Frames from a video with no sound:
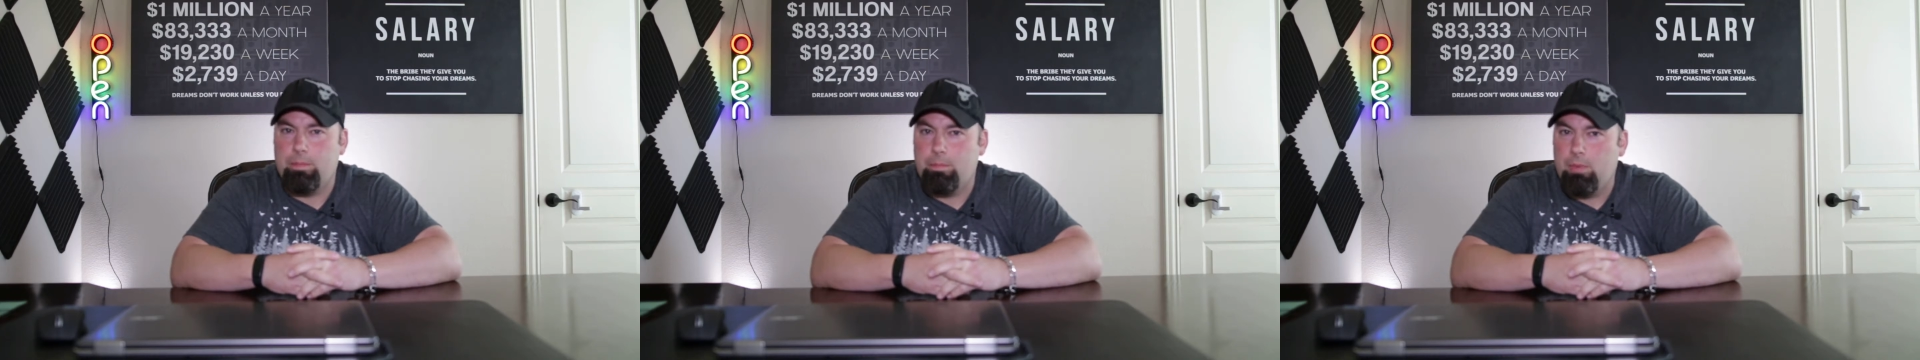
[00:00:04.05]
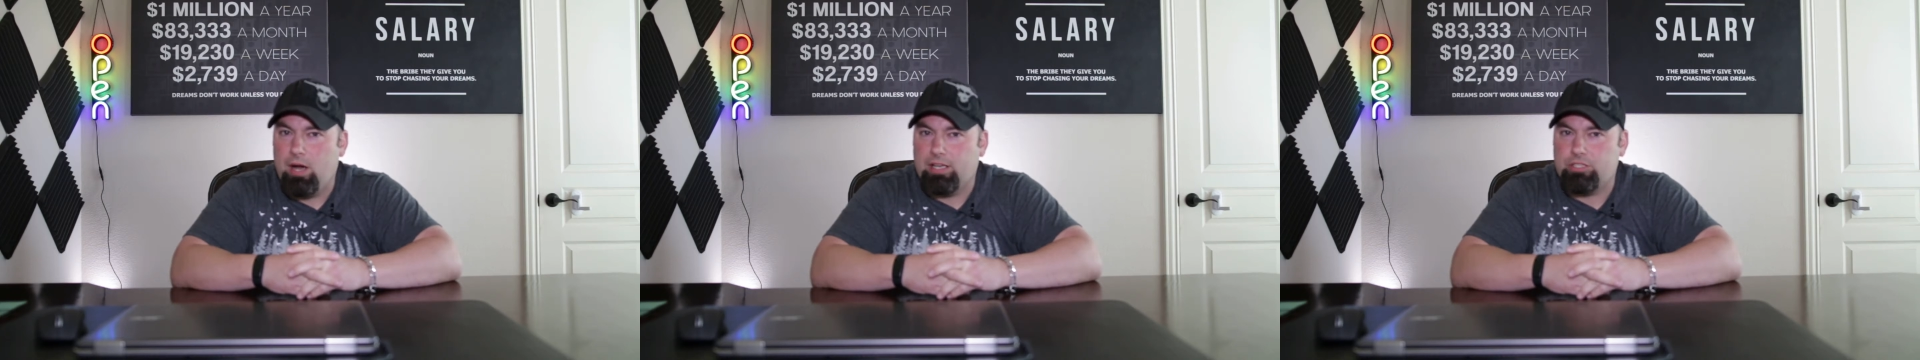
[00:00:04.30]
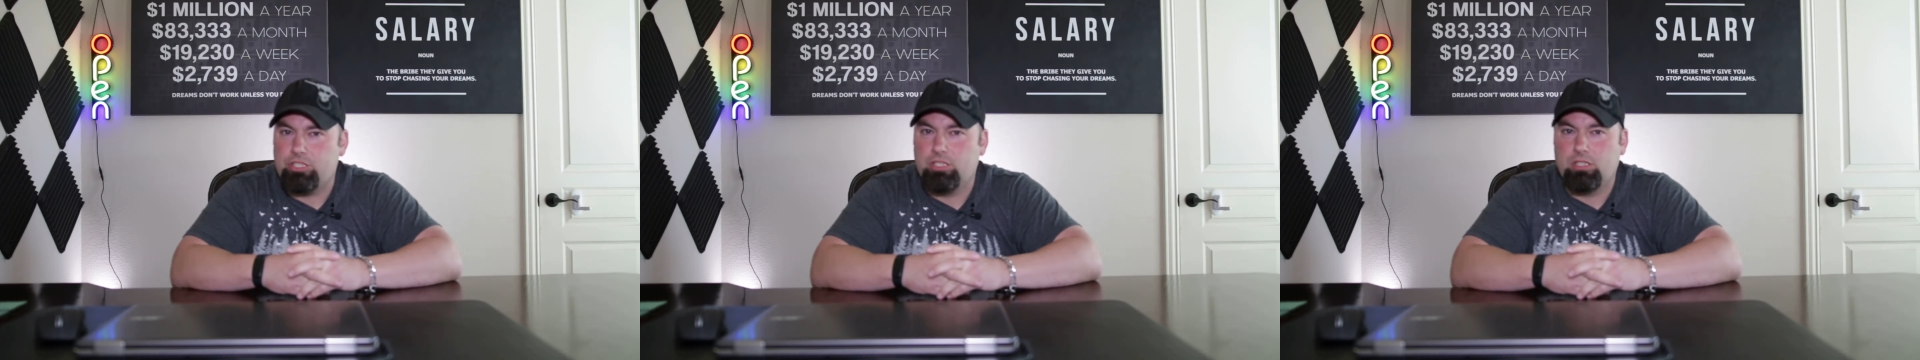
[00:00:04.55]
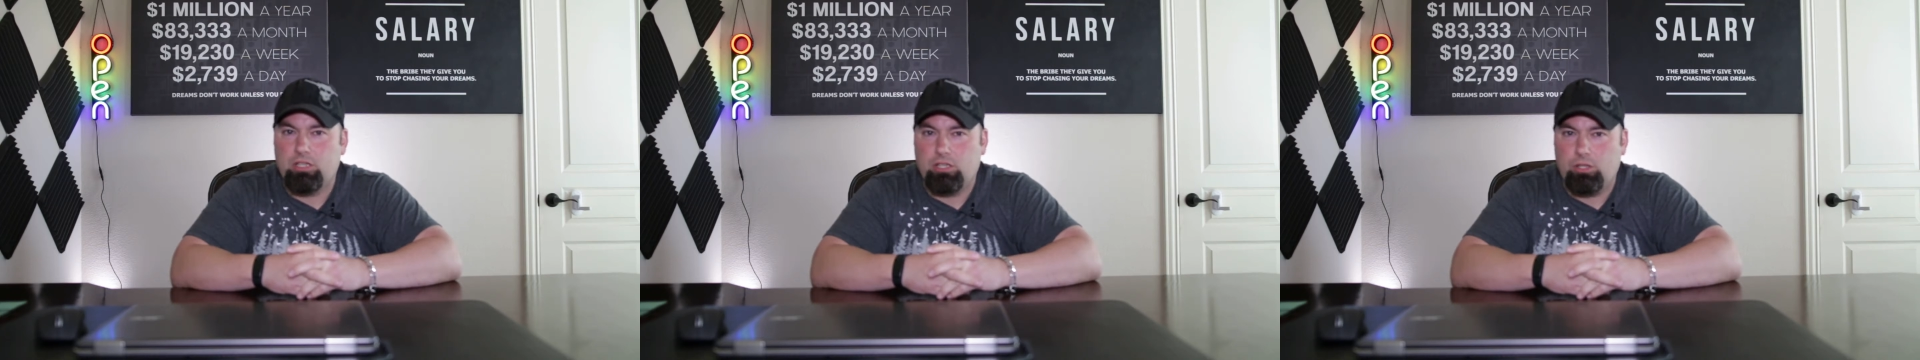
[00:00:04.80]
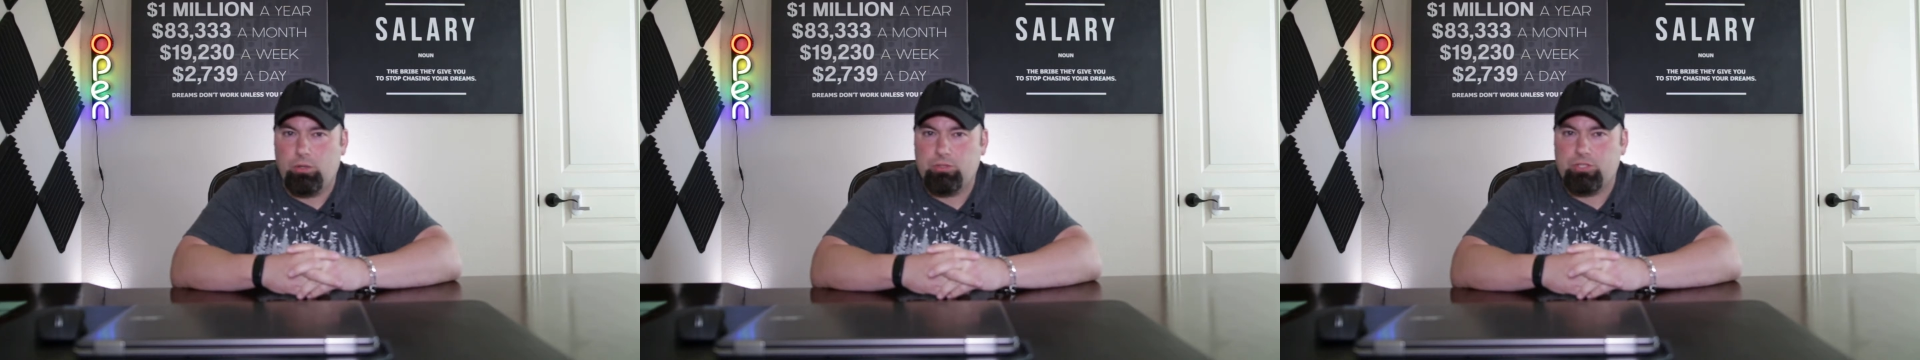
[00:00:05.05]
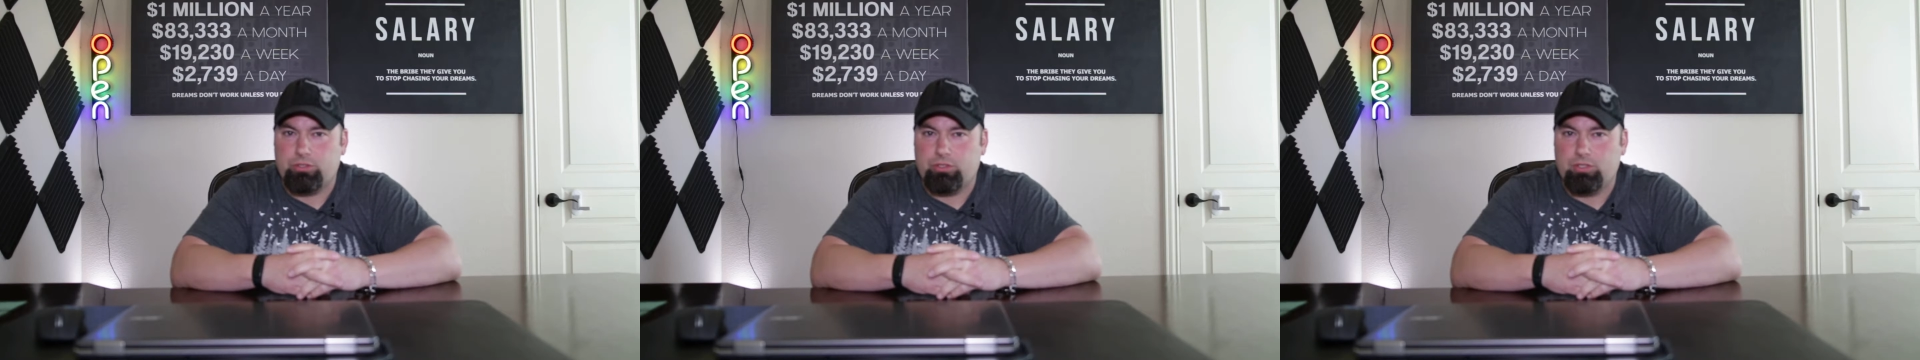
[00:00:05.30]
much
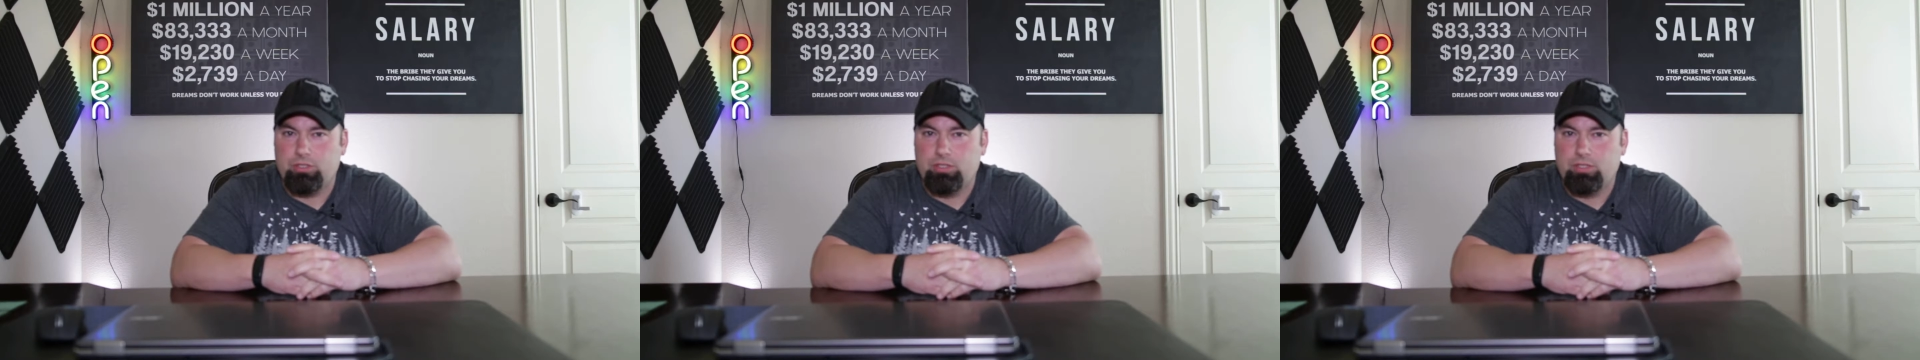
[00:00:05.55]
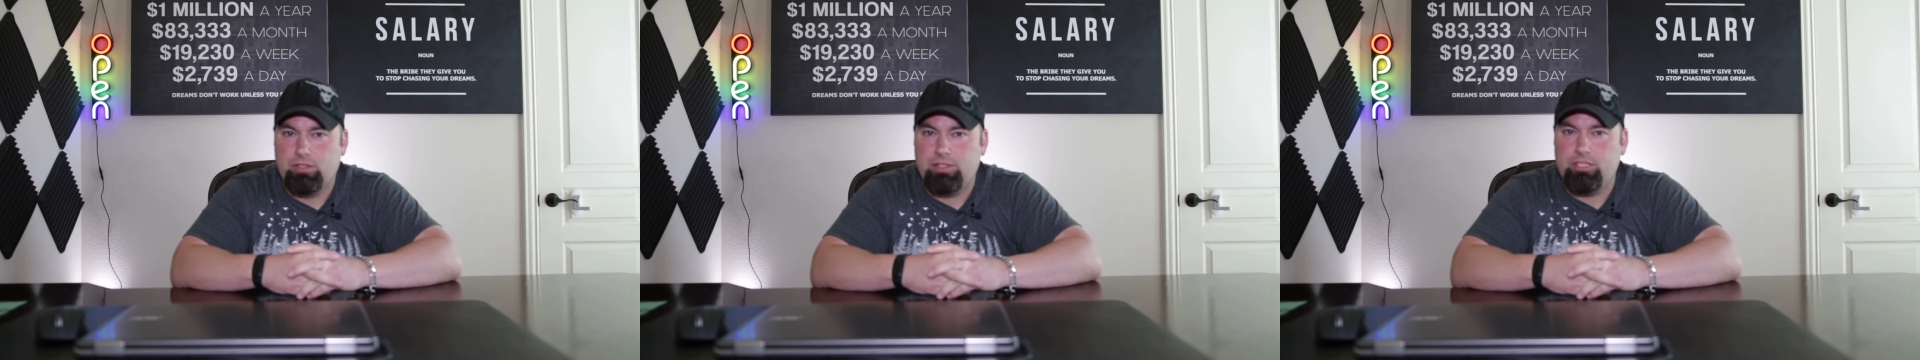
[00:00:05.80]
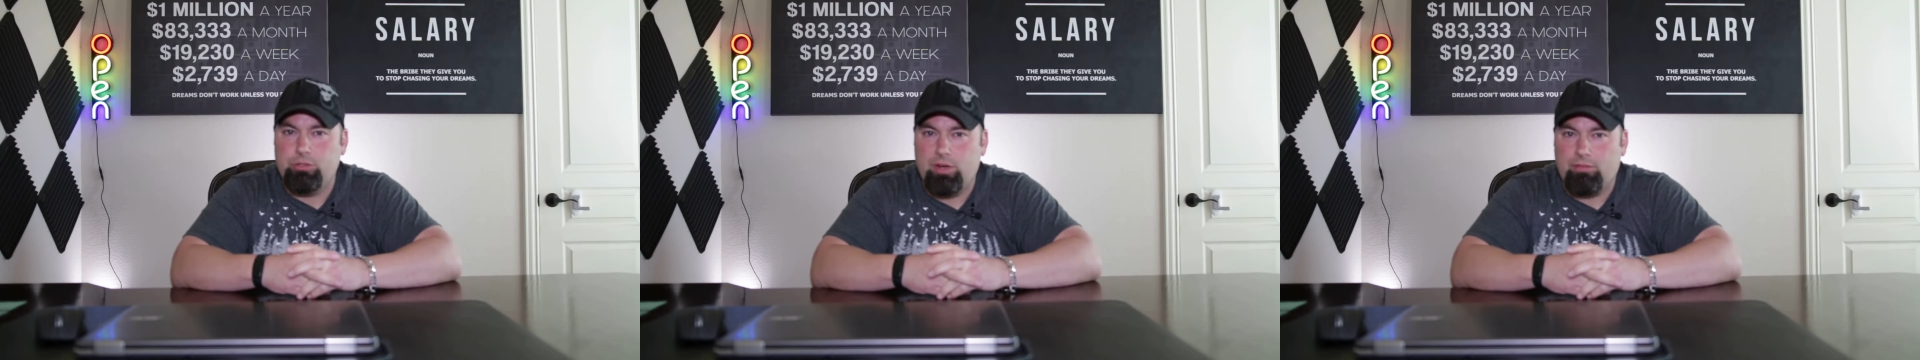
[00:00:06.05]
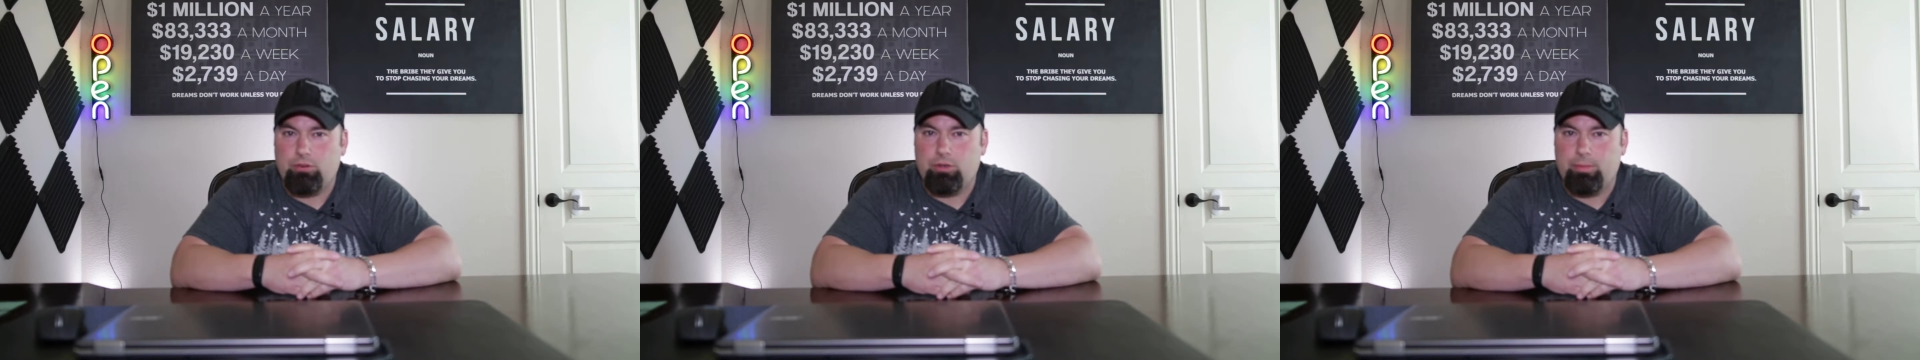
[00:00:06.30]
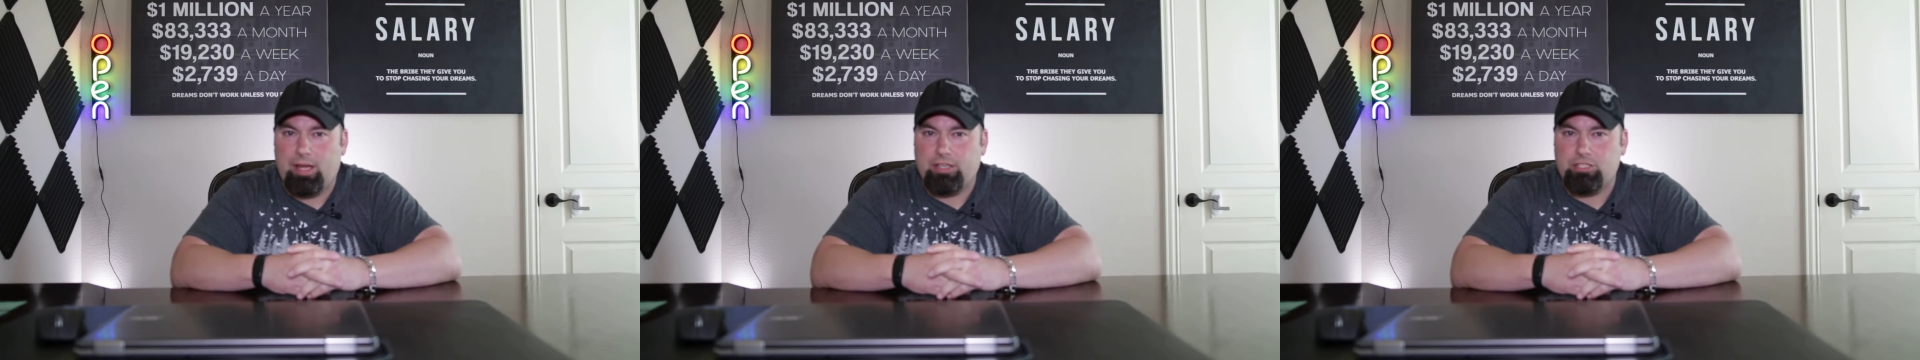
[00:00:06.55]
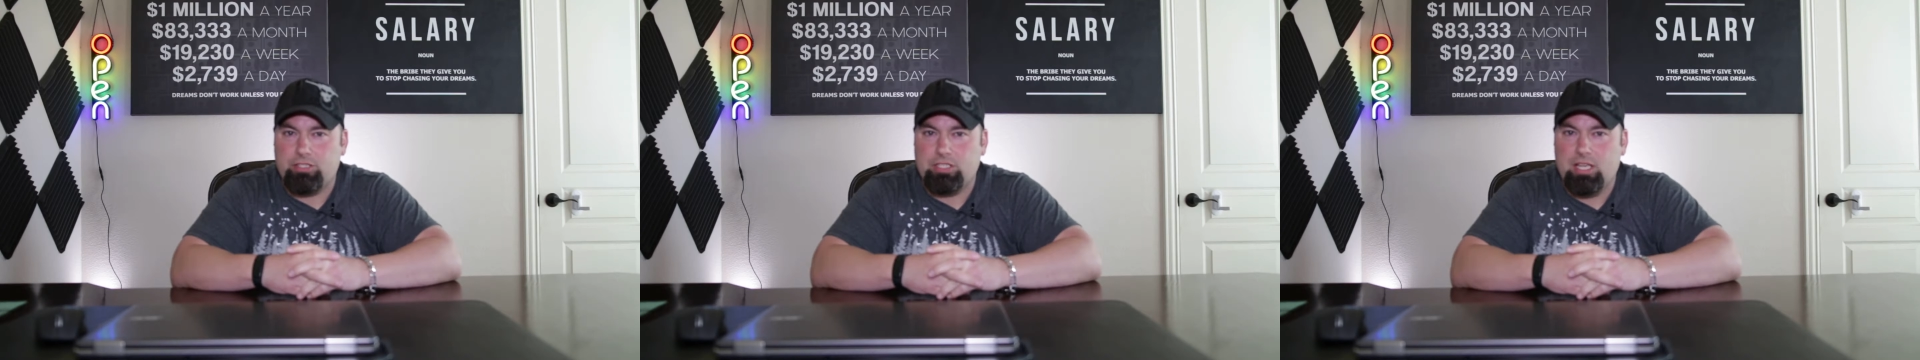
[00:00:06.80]
closer than you ever
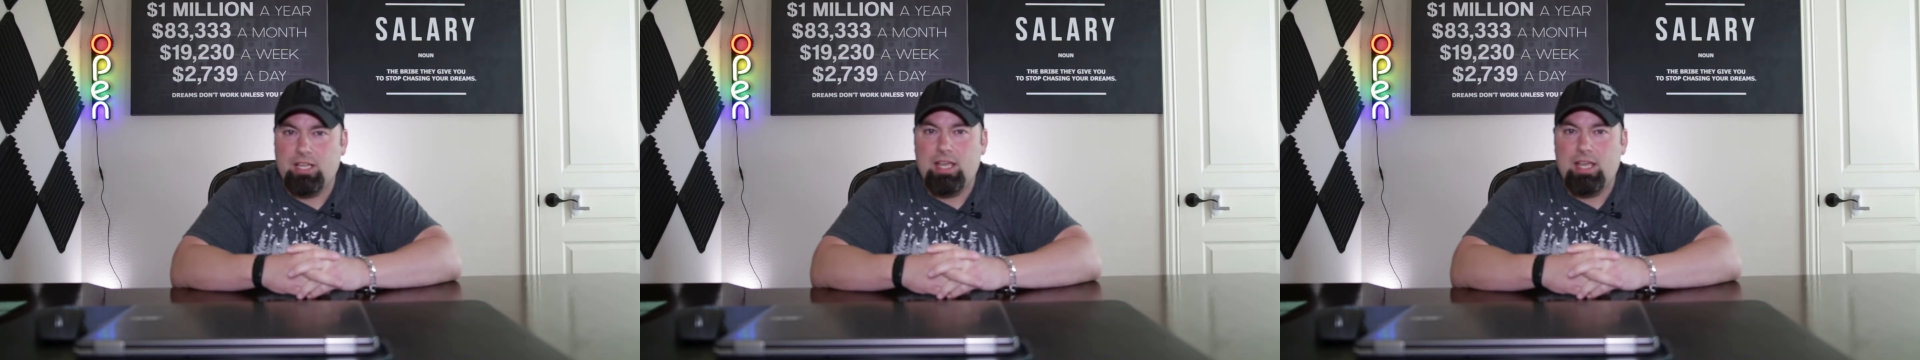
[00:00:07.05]
imagined?